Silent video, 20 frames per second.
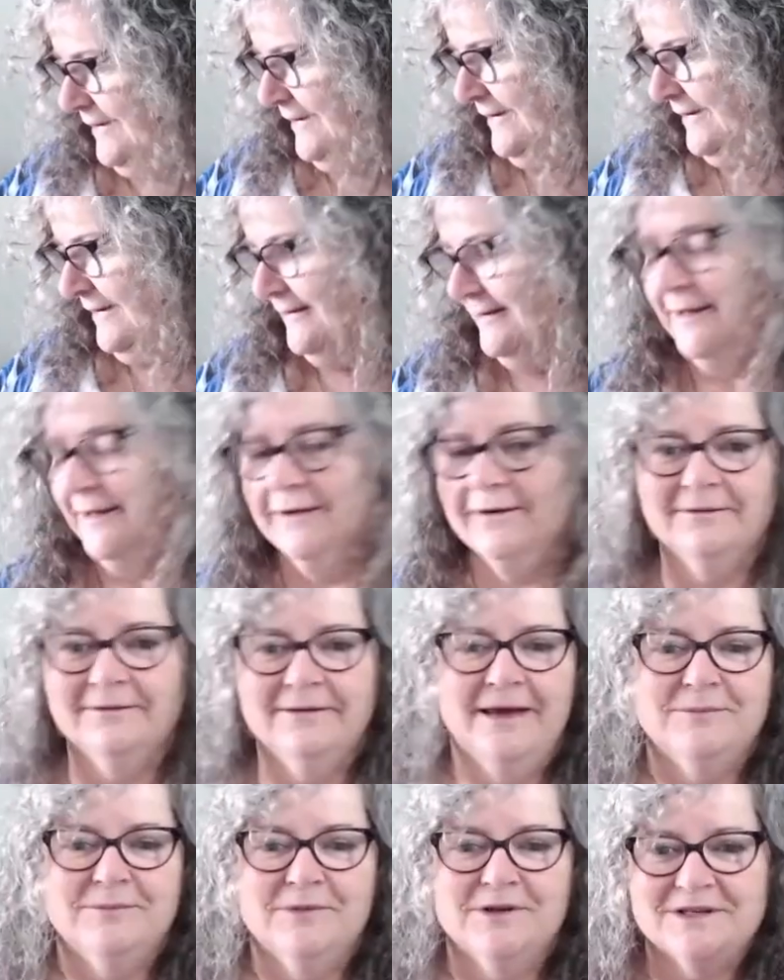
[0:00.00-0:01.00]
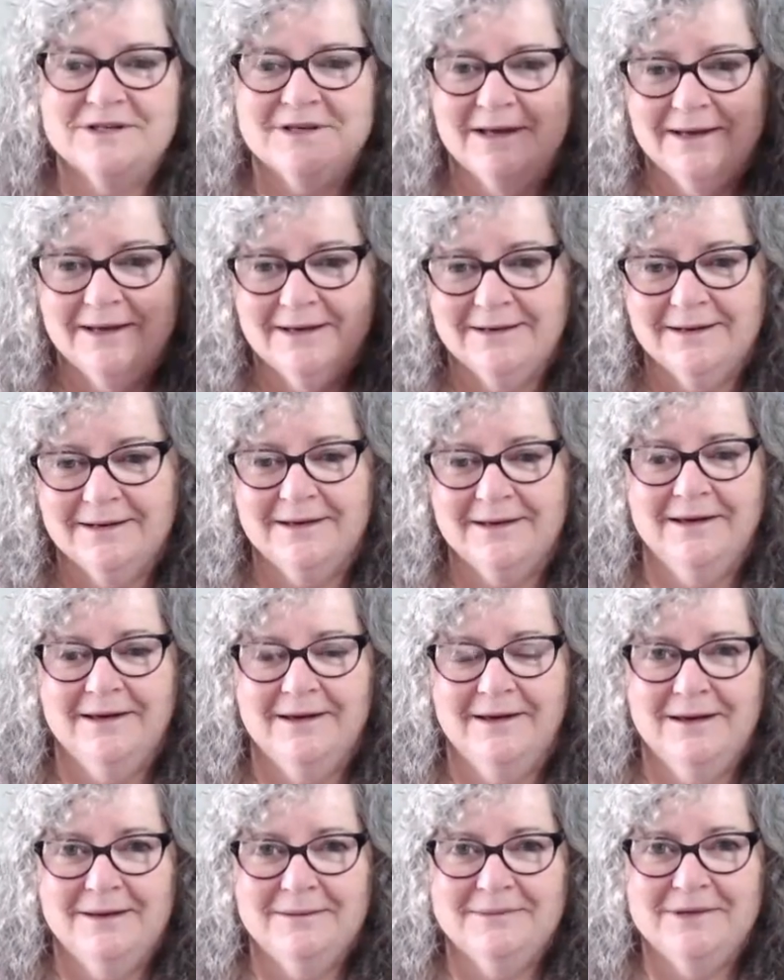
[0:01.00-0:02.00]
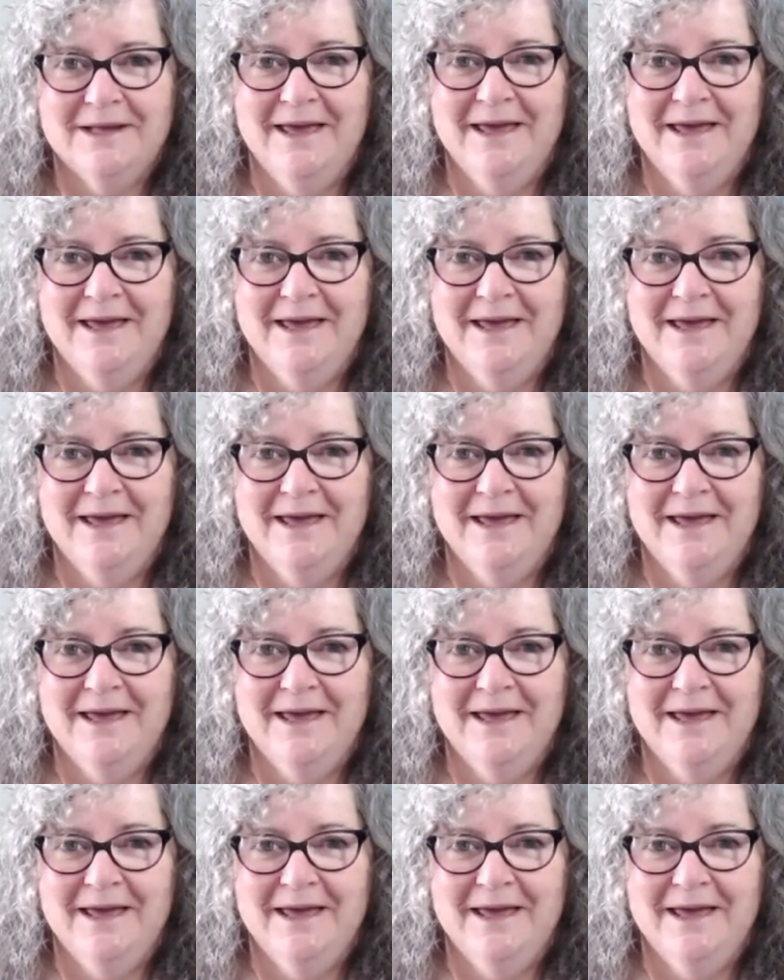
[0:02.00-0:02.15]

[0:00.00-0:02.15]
And I've had my shower to calm